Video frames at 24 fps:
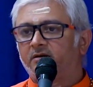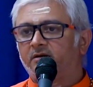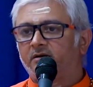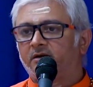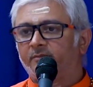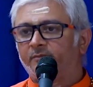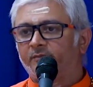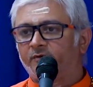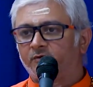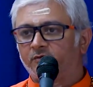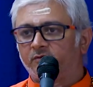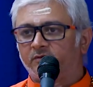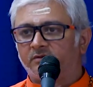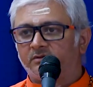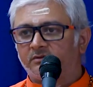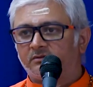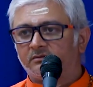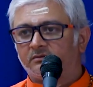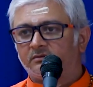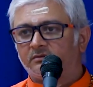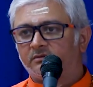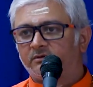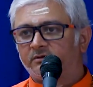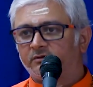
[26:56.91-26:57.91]
approved
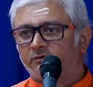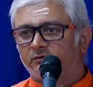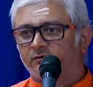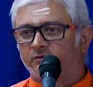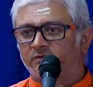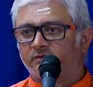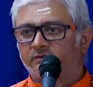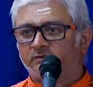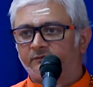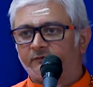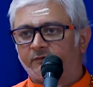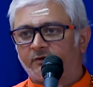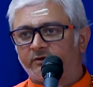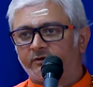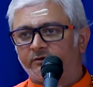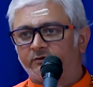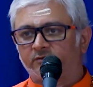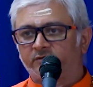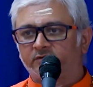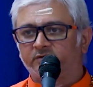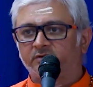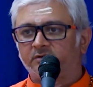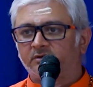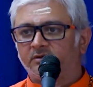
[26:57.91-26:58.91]
for
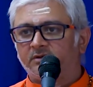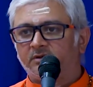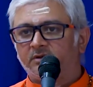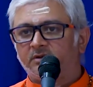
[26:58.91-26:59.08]
use.